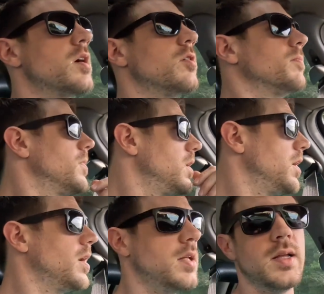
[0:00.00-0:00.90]
So
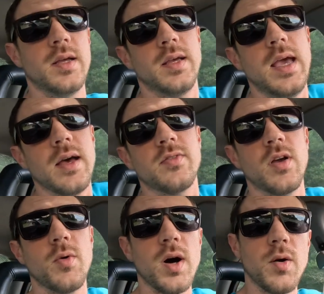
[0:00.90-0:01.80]
yeah,
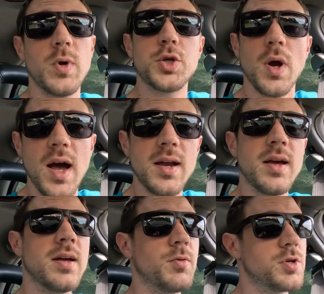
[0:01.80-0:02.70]
so we
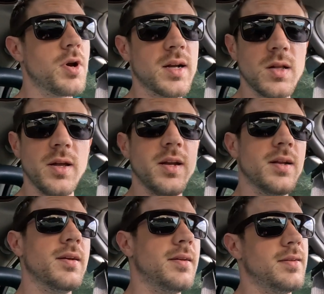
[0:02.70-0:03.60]
tried
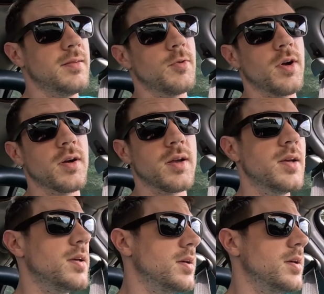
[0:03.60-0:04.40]
cleaning it. It didn't work.